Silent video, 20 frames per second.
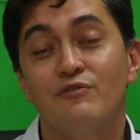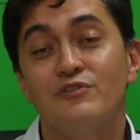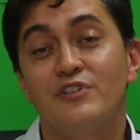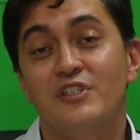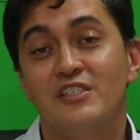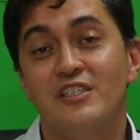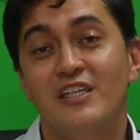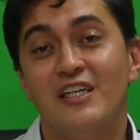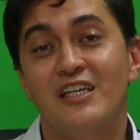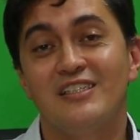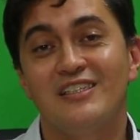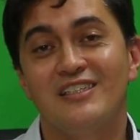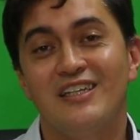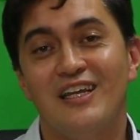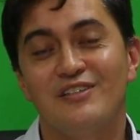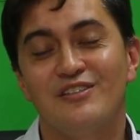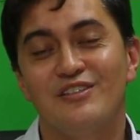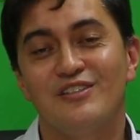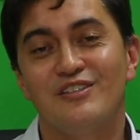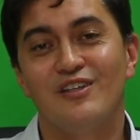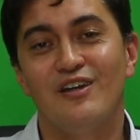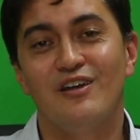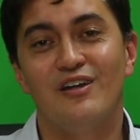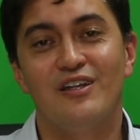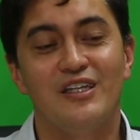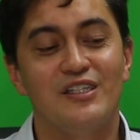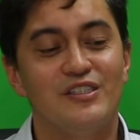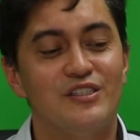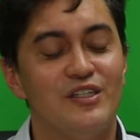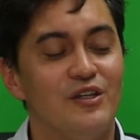disease in our
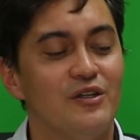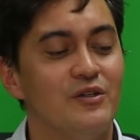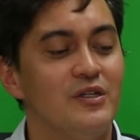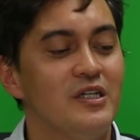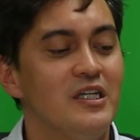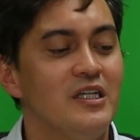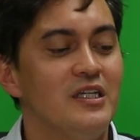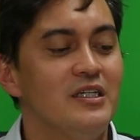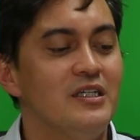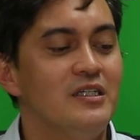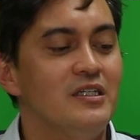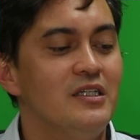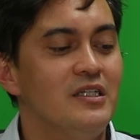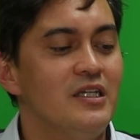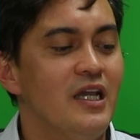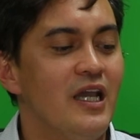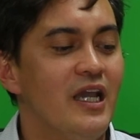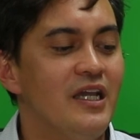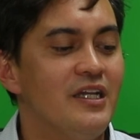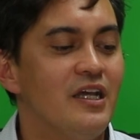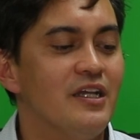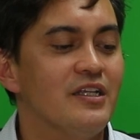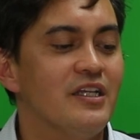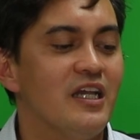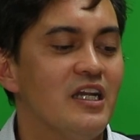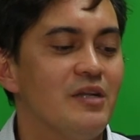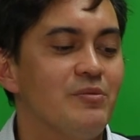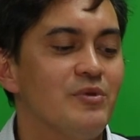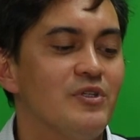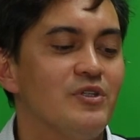society. So
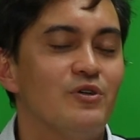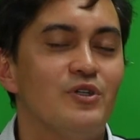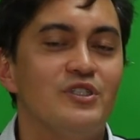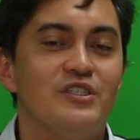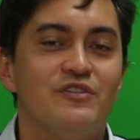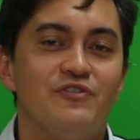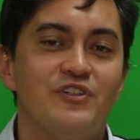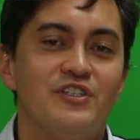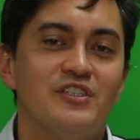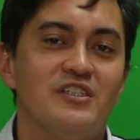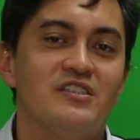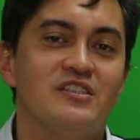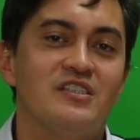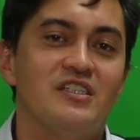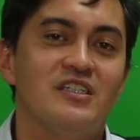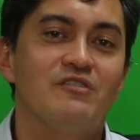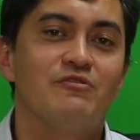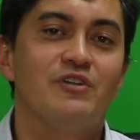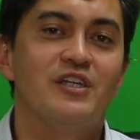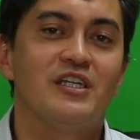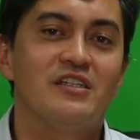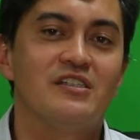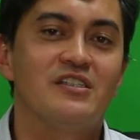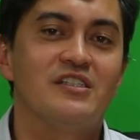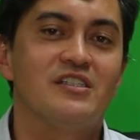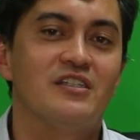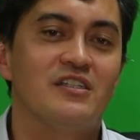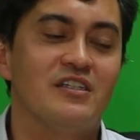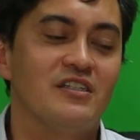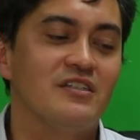endocannabinoid deficiency
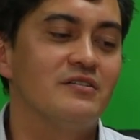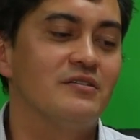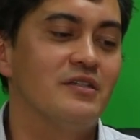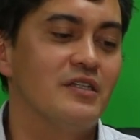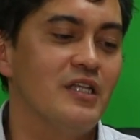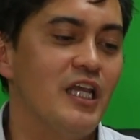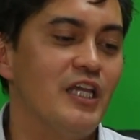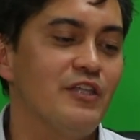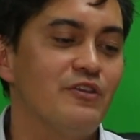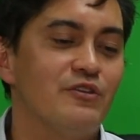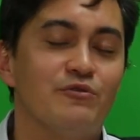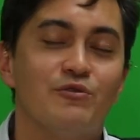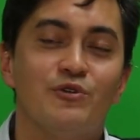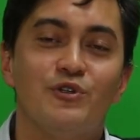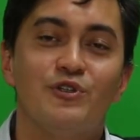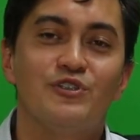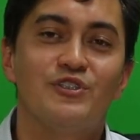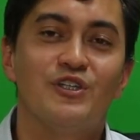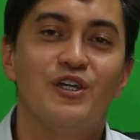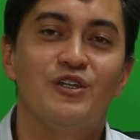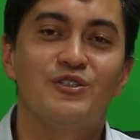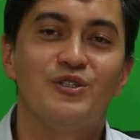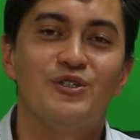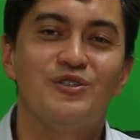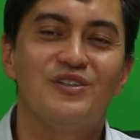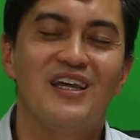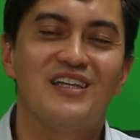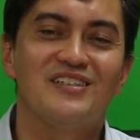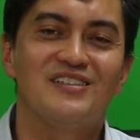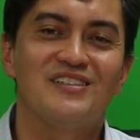reconsidered, Ethan Russo,
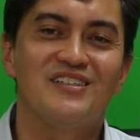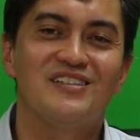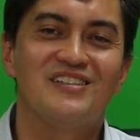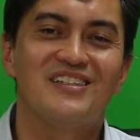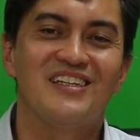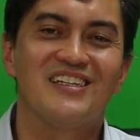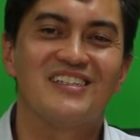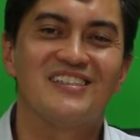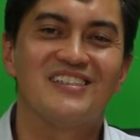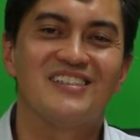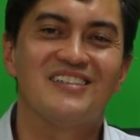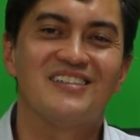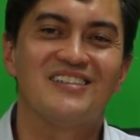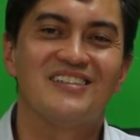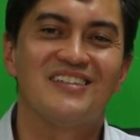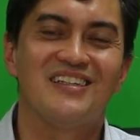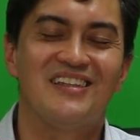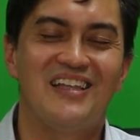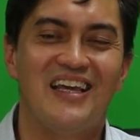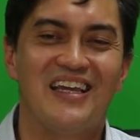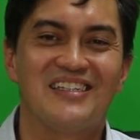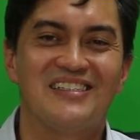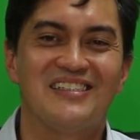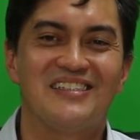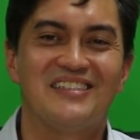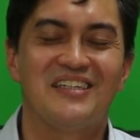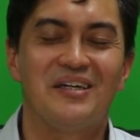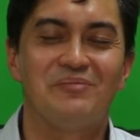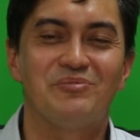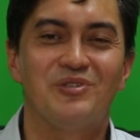2006.
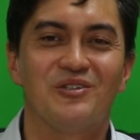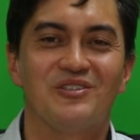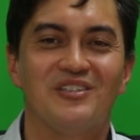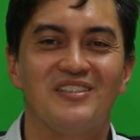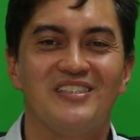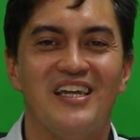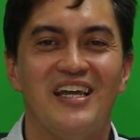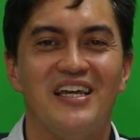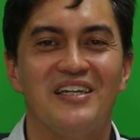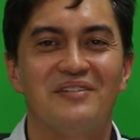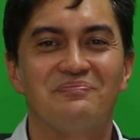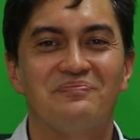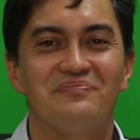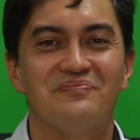Thanks, I'm Dr. Teh.